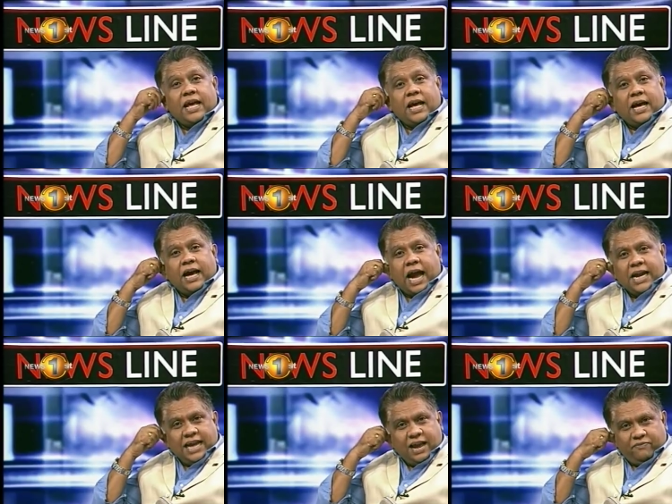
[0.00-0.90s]
Uh,
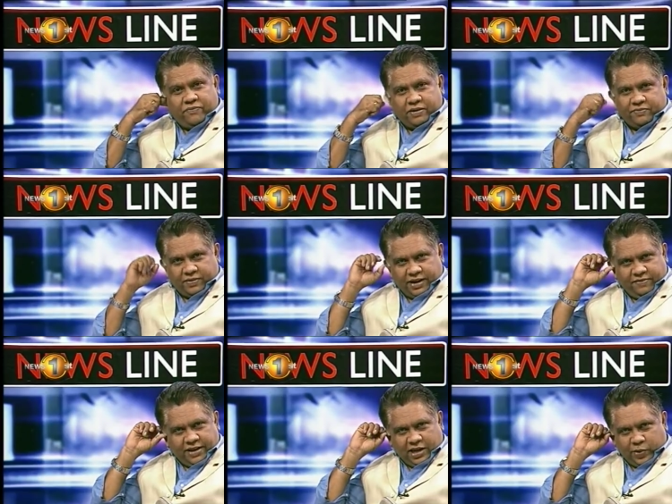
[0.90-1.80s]
I have uh, three
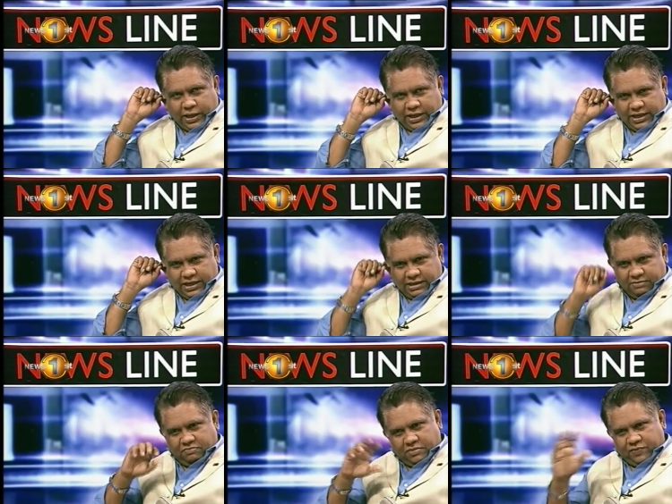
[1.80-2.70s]
very quick,
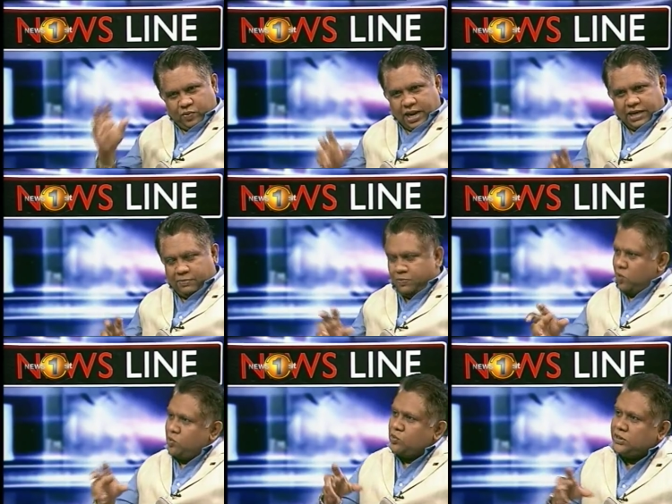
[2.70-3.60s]
if you like,
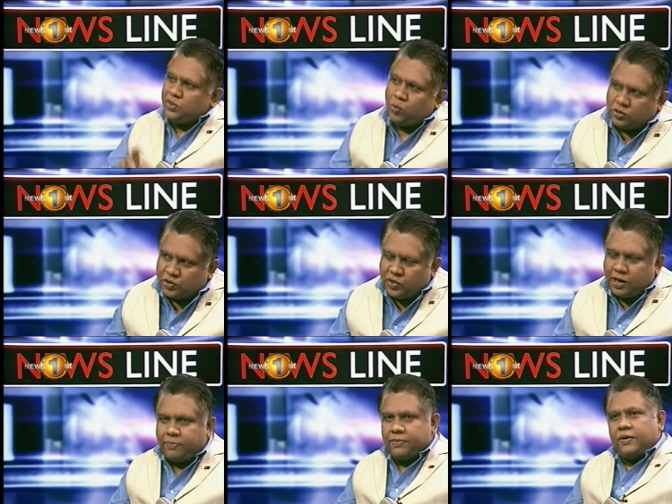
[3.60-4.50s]
prognosis of what's going to
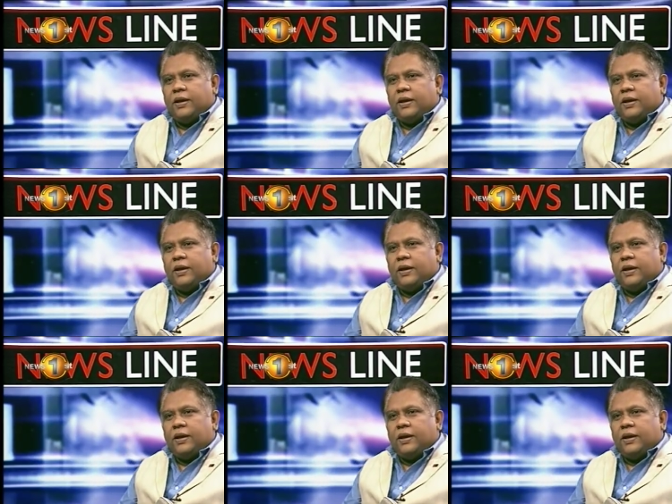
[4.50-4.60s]
happen.